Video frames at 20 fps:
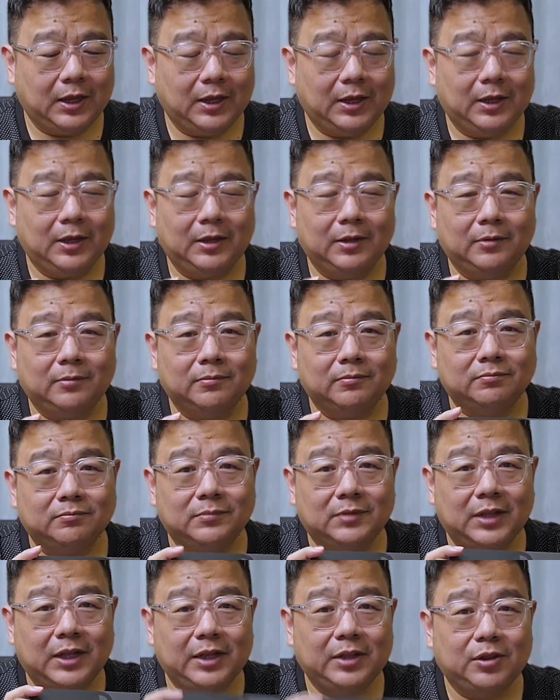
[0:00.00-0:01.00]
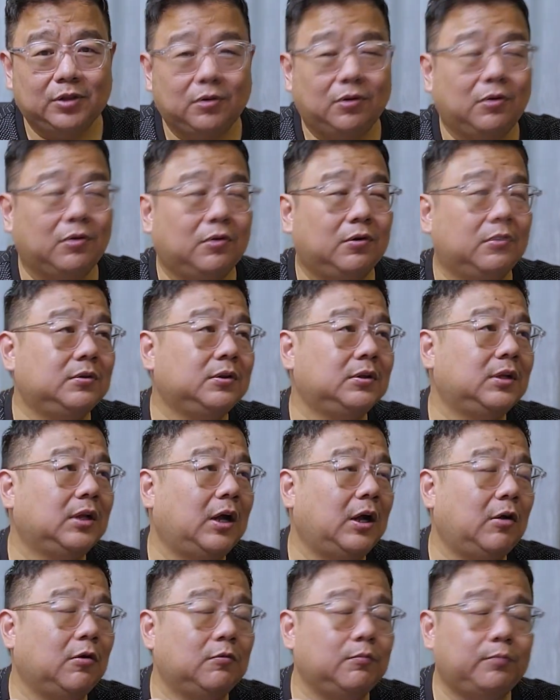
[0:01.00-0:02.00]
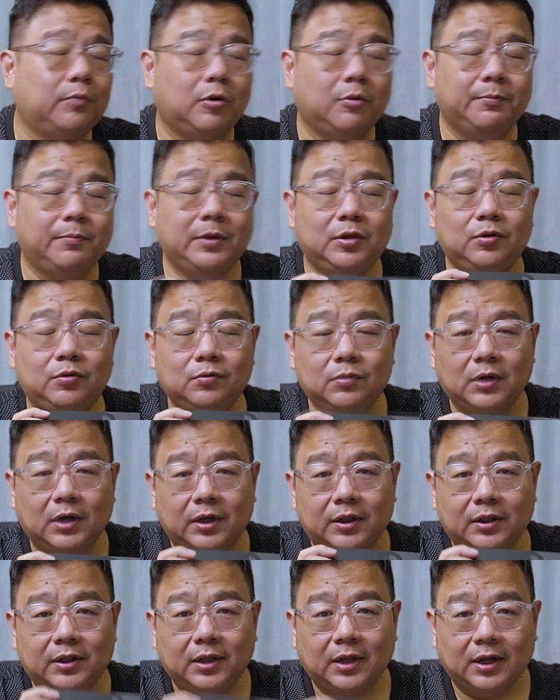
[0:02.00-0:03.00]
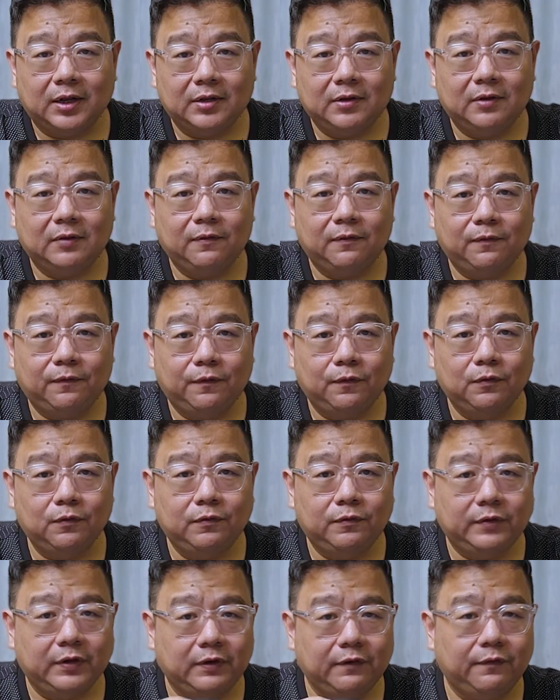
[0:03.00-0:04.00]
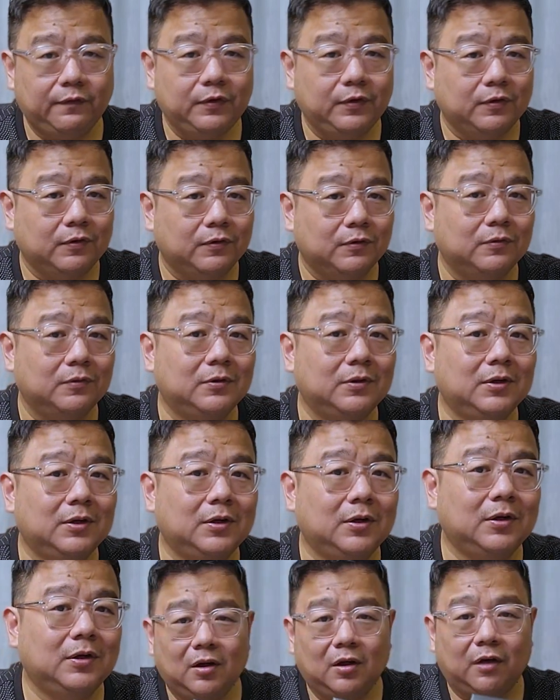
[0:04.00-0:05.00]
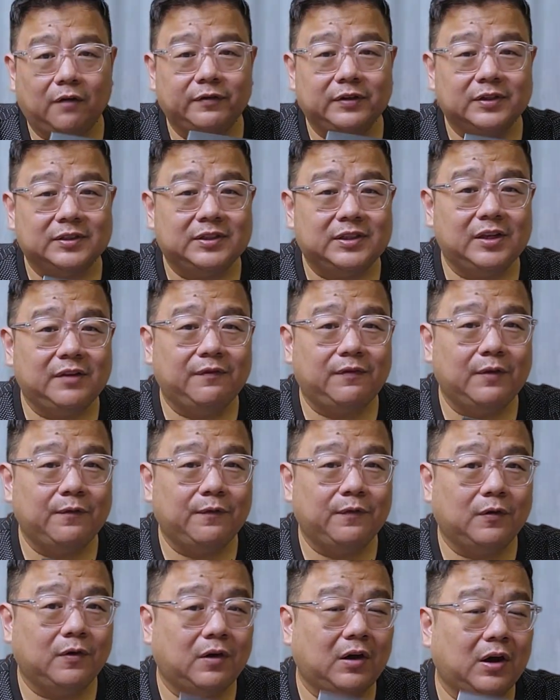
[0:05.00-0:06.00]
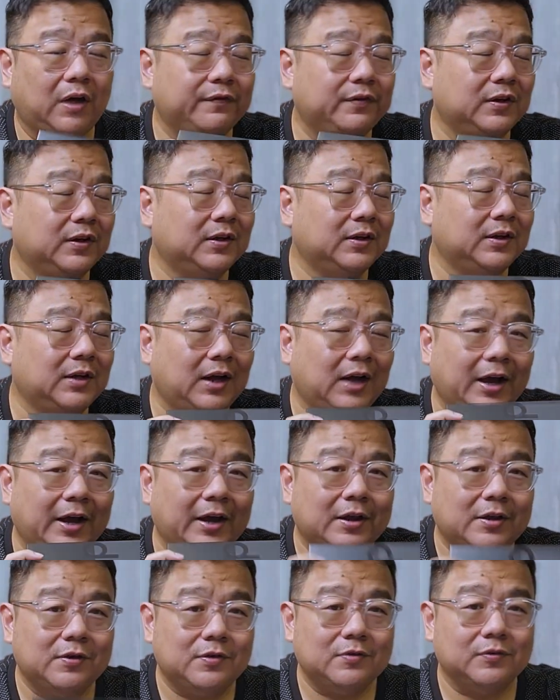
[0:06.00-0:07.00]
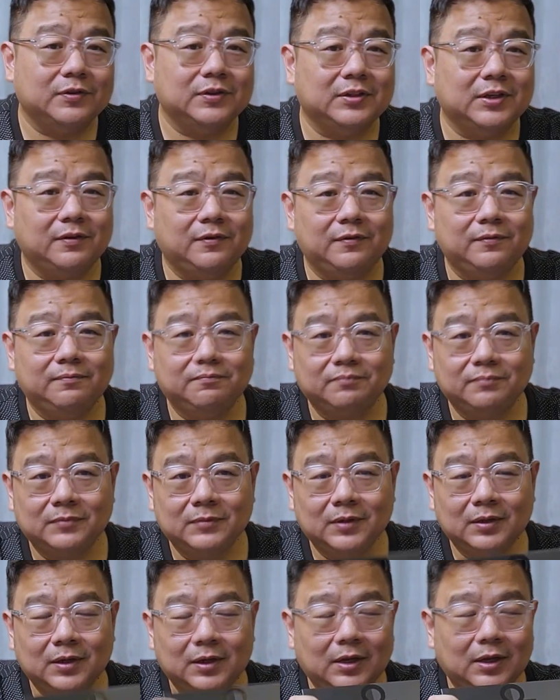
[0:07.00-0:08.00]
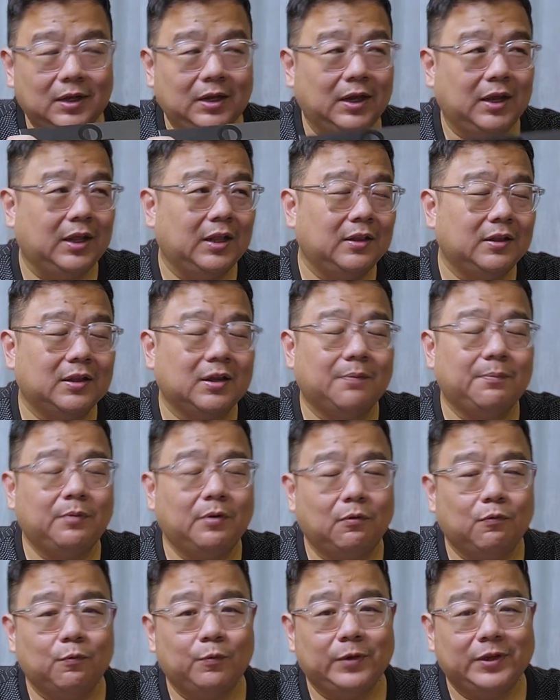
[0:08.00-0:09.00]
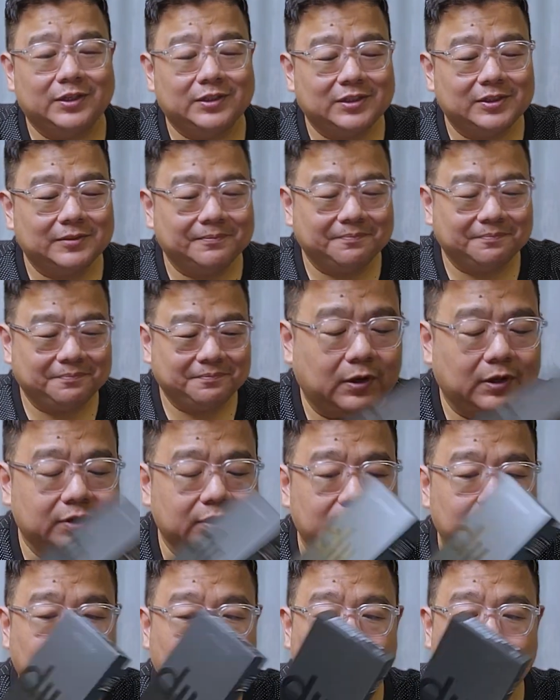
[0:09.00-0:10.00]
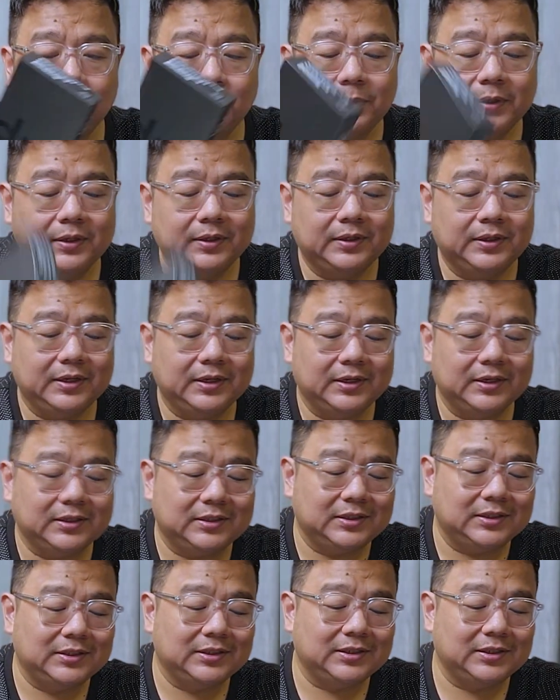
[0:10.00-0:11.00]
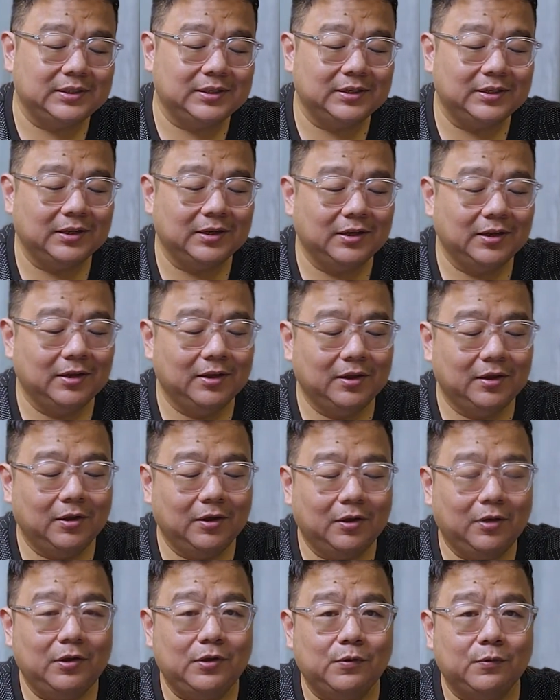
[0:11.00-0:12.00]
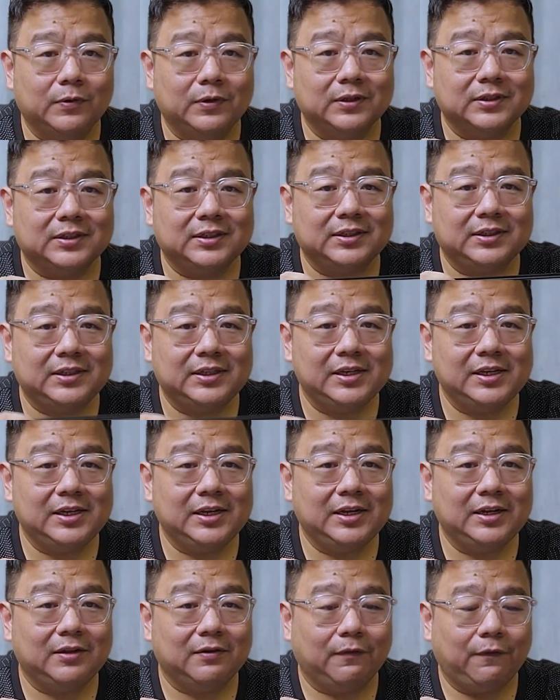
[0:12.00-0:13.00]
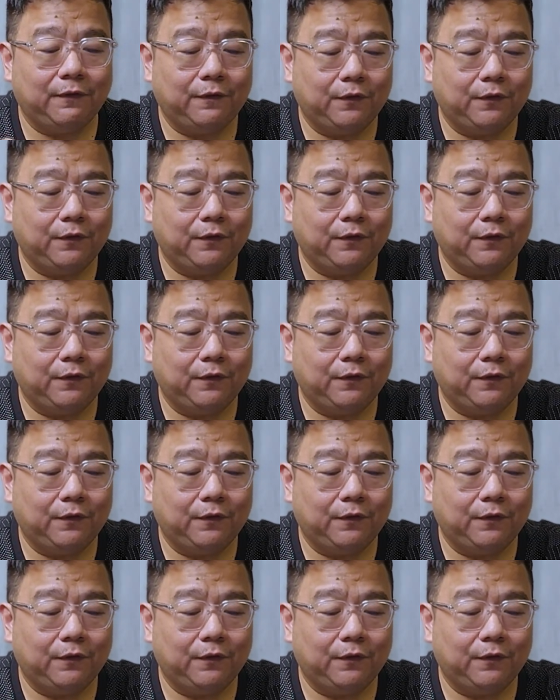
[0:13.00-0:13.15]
And later on, I'll probably do another full review of the Z Flip four after I use it in a couple of weeks. Once you open this, you will see the